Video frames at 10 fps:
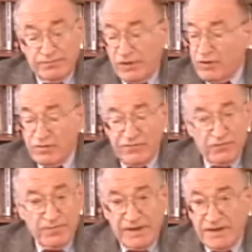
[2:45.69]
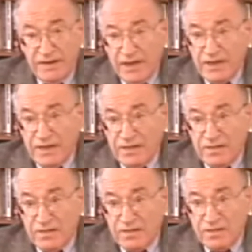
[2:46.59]
Because for many
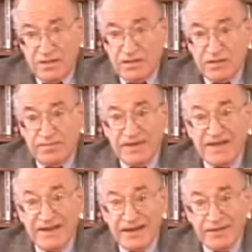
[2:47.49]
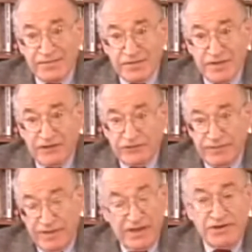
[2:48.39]
decades, since the beginning of the
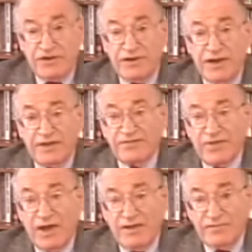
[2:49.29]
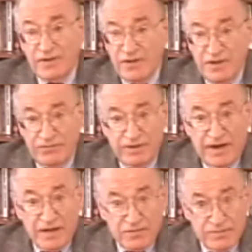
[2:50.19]
century, 1895, when
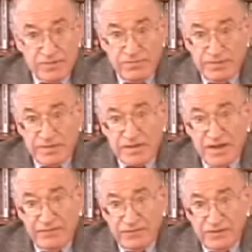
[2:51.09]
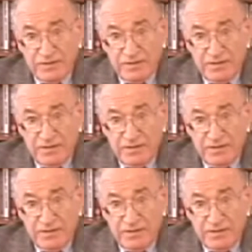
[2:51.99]
x-rays were discovered,